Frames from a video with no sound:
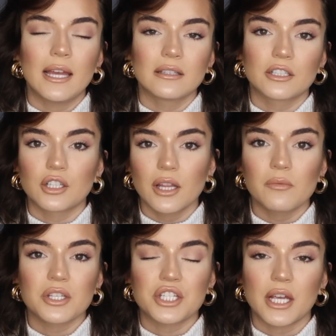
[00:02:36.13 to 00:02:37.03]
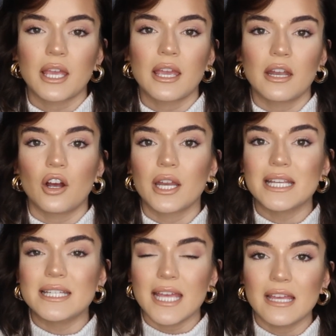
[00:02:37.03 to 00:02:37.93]
I literally was checking in on
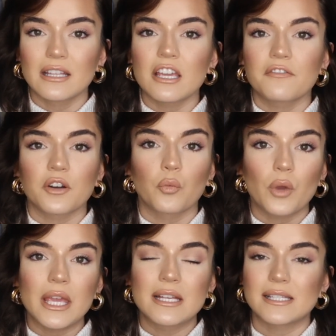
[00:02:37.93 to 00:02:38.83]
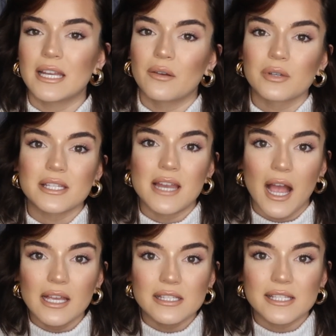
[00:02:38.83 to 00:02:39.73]
it daily for weeks, and it was
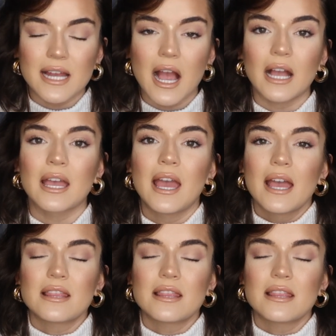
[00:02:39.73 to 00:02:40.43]
not in stock.